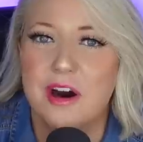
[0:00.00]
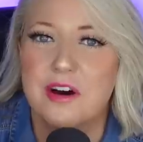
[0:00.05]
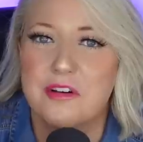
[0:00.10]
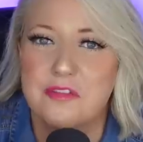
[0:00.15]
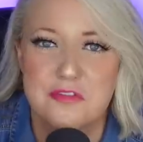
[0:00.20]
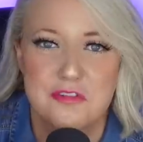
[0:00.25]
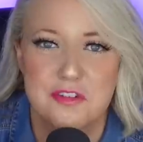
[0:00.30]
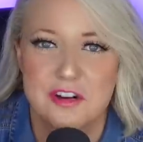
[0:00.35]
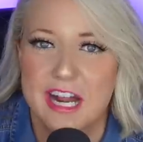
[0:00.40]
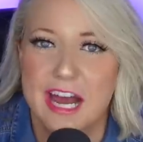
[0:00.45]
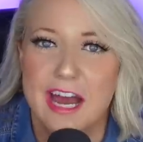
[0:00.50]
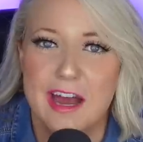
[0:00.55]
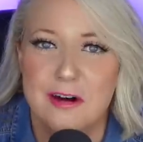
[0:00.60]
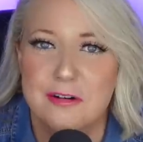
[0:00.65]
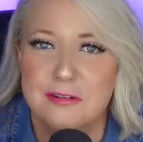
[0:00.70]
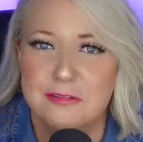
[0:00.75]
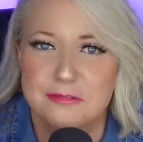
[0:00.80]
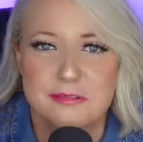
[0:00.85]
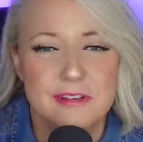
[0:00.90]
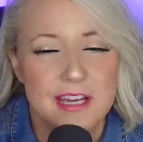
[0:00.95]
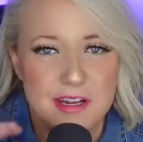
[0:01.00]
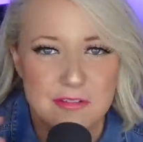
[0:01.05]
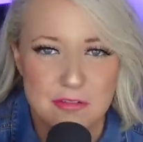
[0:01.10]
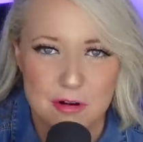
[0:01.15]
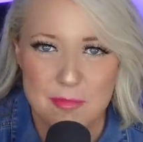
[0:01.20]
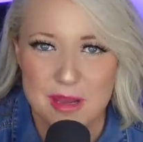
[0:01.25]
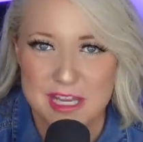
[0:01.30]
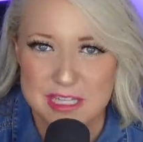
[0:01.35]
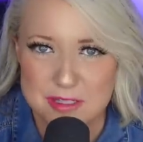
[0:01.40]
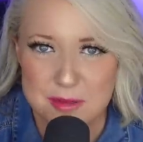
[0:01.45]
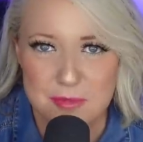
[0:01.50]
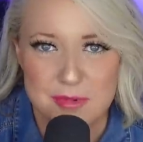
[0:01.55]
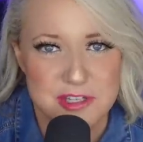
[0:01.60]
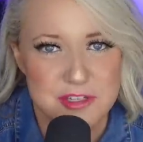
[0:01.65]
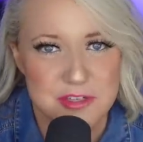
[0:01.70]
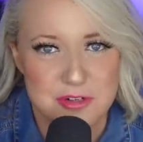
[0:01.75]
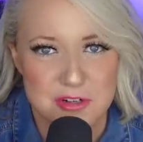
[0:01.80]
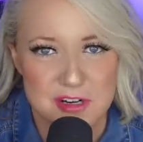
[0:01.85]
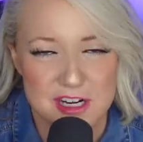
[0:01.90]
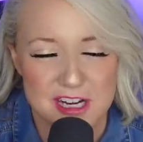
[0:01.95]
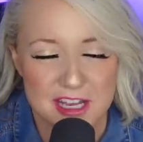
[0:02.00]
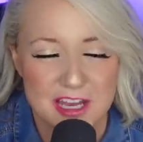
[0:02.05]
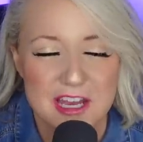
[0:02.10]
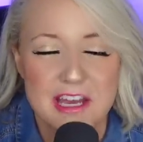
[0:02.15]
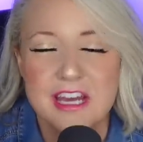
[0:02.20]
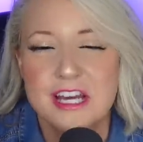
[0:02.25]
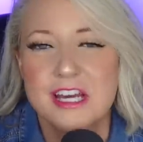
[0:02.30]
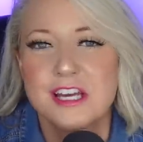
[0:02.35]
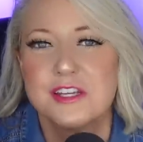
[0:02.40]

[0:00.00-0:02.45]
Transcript: But for now, it remains a mystery.